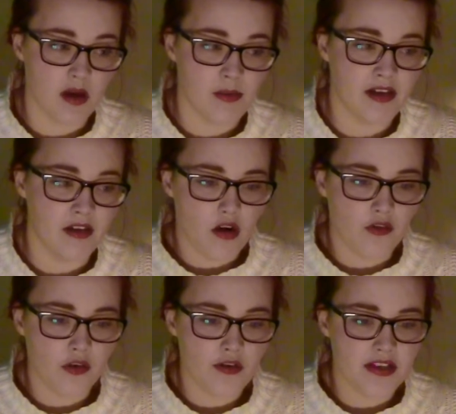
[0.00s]
I mean, of
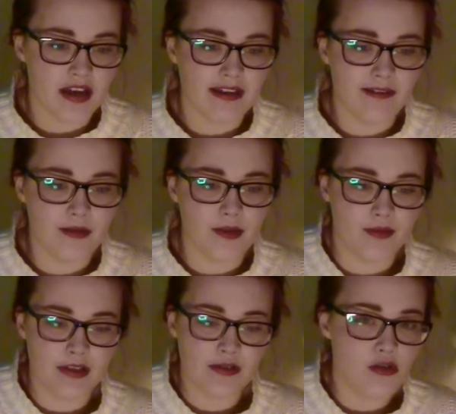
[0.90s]
course I give them
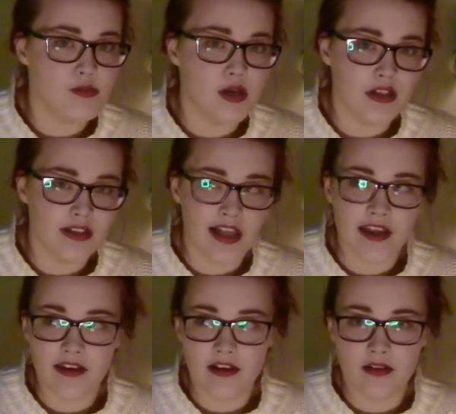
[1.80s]
something store-bought
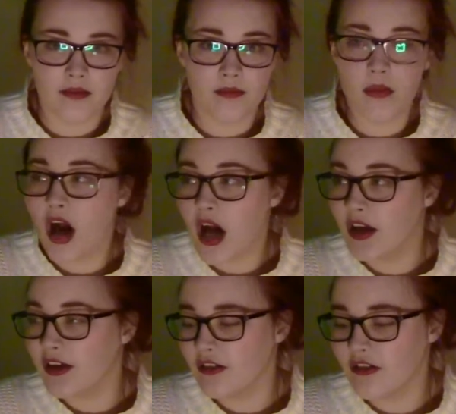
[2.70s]
like a
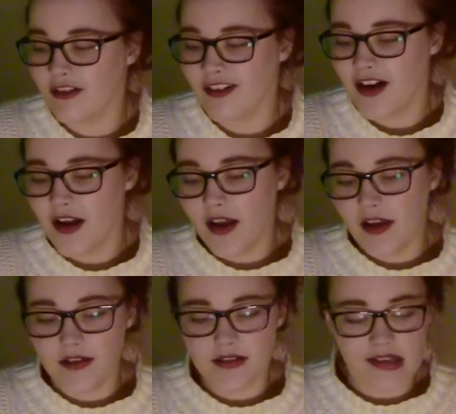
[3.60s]
mug or
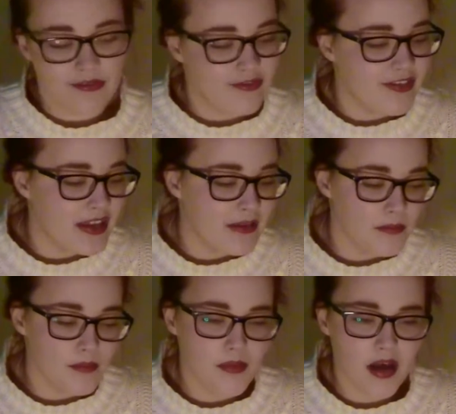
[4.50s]

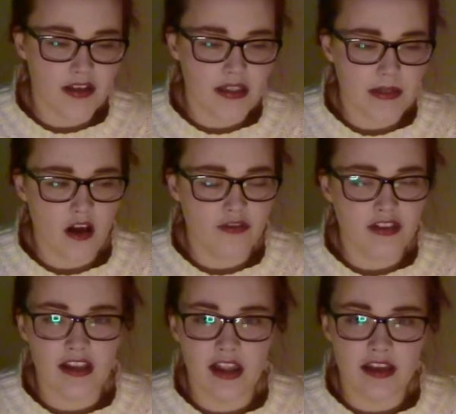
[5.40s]
something, but often
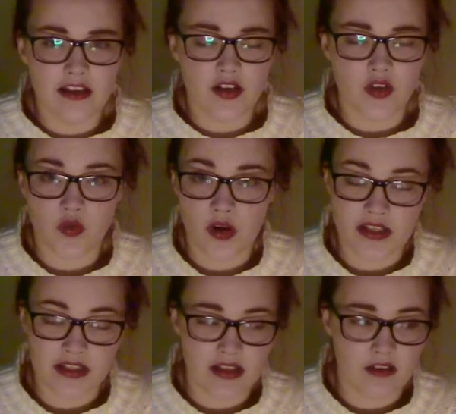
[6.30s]
I like
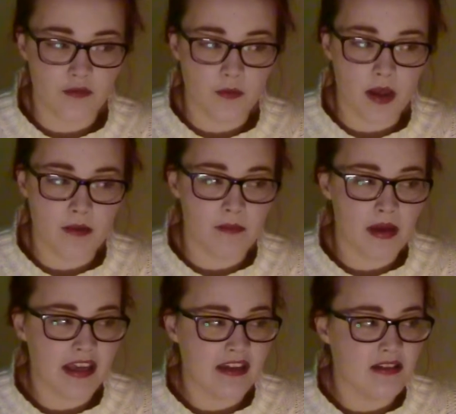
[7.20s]
creating stuff and
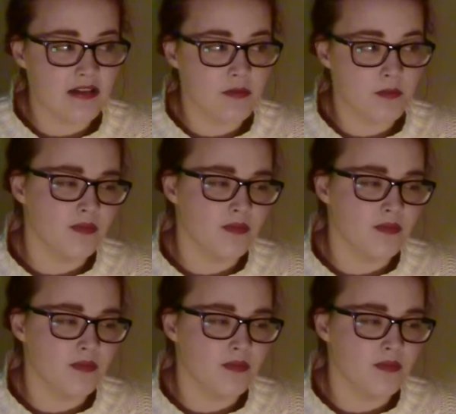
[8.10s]
make it